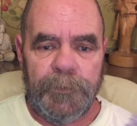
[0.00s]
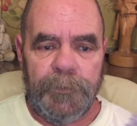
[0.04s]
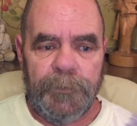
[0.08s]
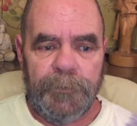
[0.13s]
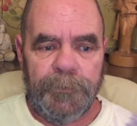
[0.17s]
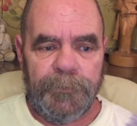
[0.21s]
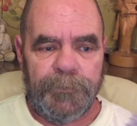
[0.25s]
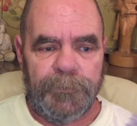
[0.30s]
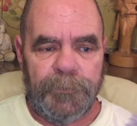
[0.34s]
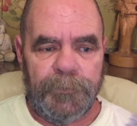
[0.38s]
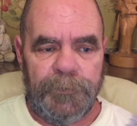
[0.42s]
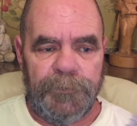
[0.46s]

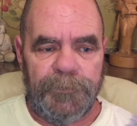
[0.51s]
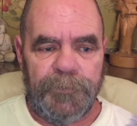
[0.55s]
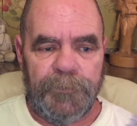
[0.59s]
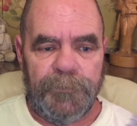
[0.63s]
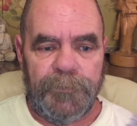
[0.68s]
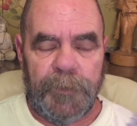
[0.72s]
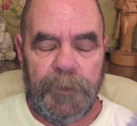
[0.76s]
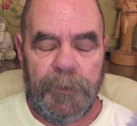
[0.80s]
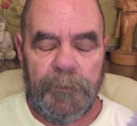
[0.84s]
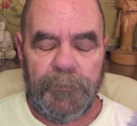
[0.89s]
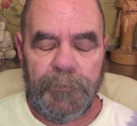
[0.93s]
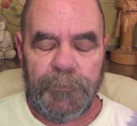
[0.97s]
Straight
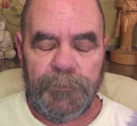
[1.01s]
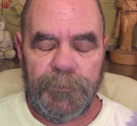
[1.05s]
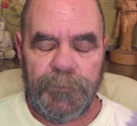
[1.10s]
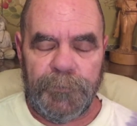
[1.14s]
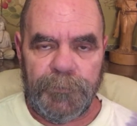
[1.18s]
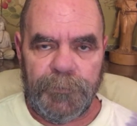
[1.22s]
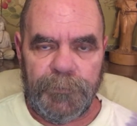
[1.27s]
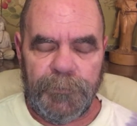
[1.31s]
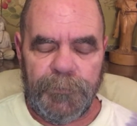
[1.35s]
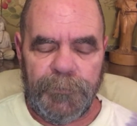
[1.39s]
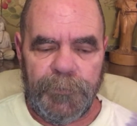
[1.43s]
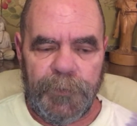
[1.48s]
survivors as
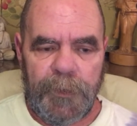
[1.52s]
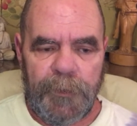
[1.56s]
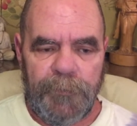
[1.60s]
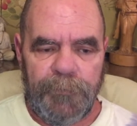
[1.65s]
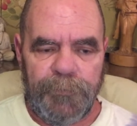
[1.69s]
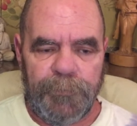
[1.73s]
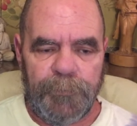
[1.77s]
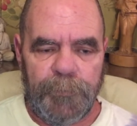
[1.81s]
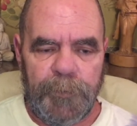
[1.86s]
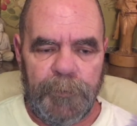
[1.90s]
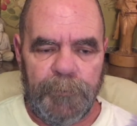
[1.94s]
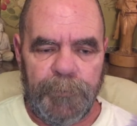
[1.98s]
a staff
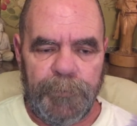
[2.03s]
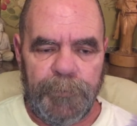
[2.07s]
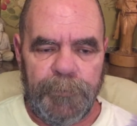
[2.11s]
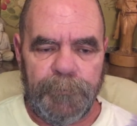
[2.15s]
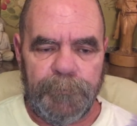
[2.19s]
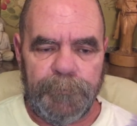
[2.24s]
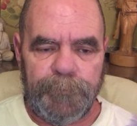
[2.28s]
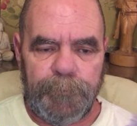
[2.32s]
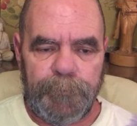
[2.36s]
member.